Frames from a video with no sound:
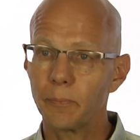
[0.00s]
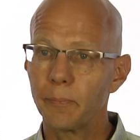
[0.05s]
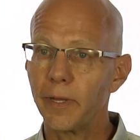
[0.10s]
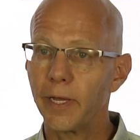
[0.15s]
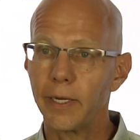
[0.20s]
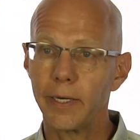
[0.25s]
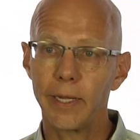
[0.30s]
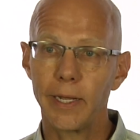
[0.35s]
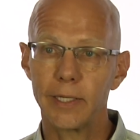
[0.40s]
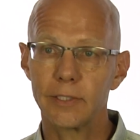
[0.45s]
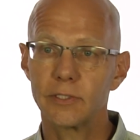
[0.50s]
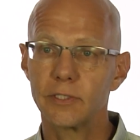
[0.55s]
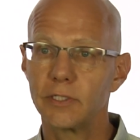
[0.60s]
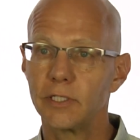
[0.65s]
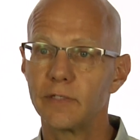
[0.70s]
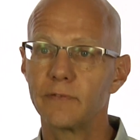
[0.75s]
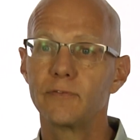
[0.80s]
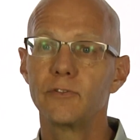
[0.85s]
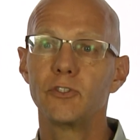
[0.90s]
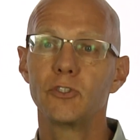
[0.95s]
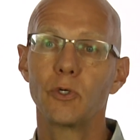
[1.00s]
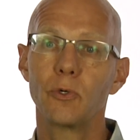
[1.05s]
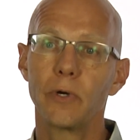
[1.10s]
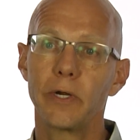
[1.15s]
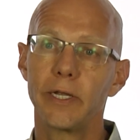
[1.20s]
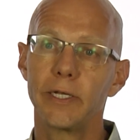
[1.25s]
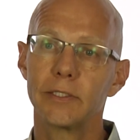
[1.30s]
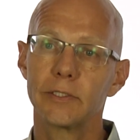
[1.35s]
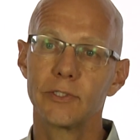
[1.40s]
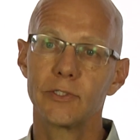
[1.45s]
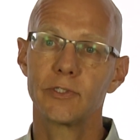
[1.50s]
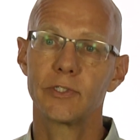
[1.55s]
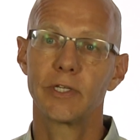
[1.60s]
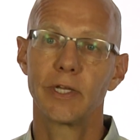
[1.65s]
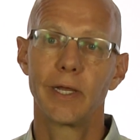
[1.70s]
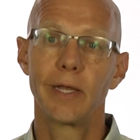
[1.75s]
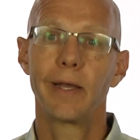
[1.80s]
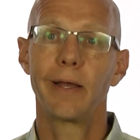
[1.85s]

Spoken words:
pet has stiff joints,